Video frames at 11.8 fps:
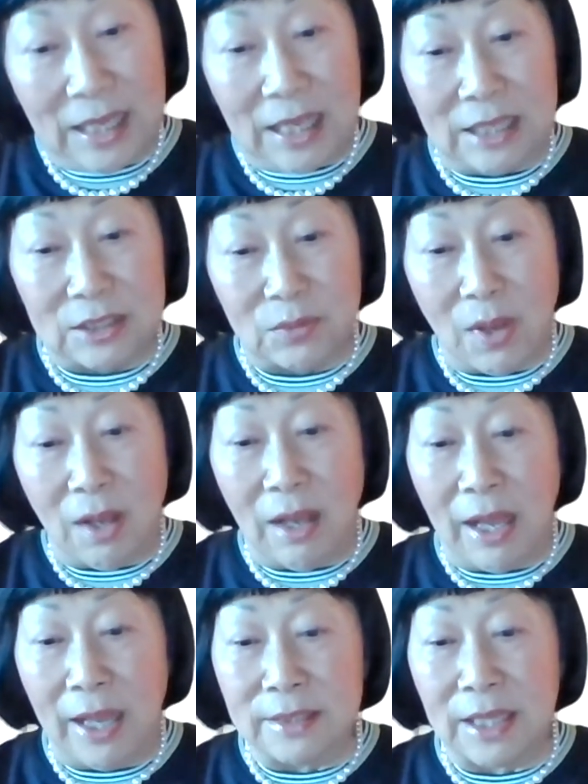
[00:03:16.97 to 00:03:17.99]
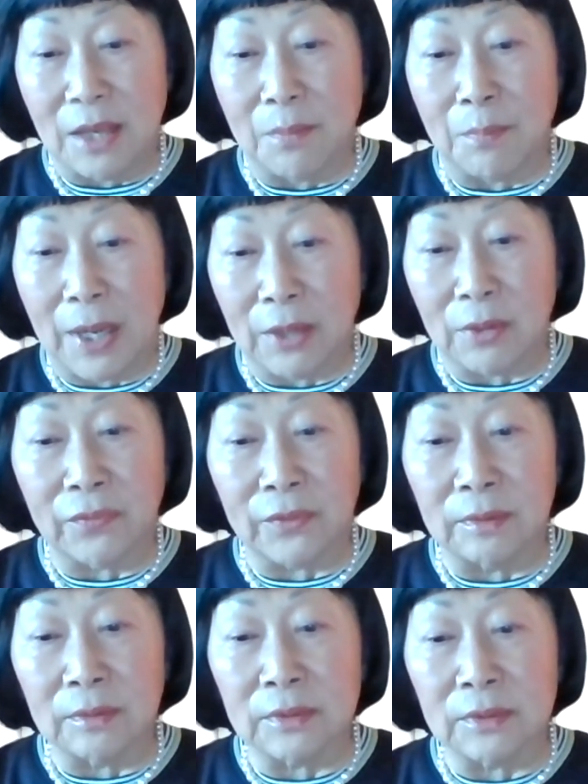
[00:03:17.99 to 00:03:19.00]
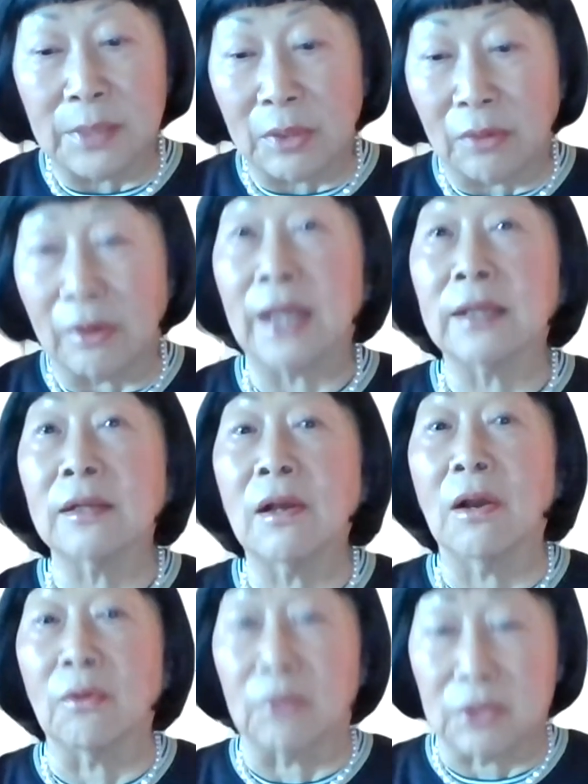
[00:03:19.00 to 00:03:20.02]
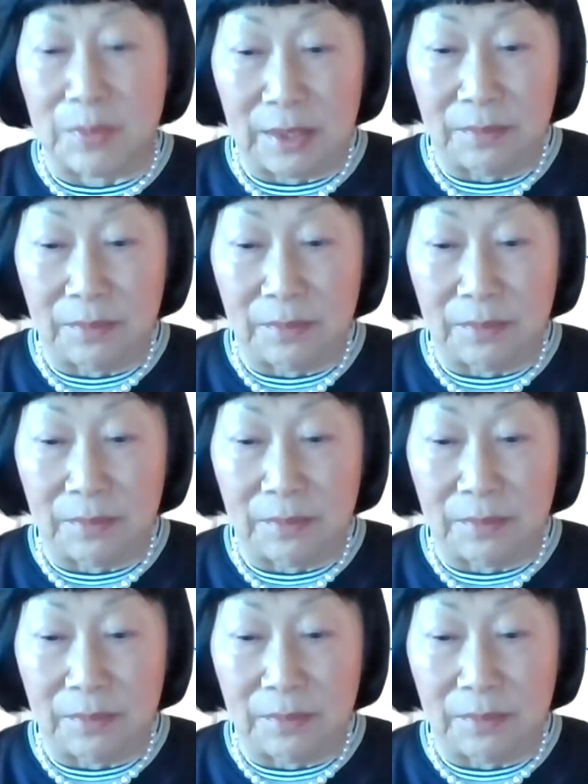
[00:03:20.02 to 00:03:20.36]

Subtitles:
as well as a powerful Democrat congressman.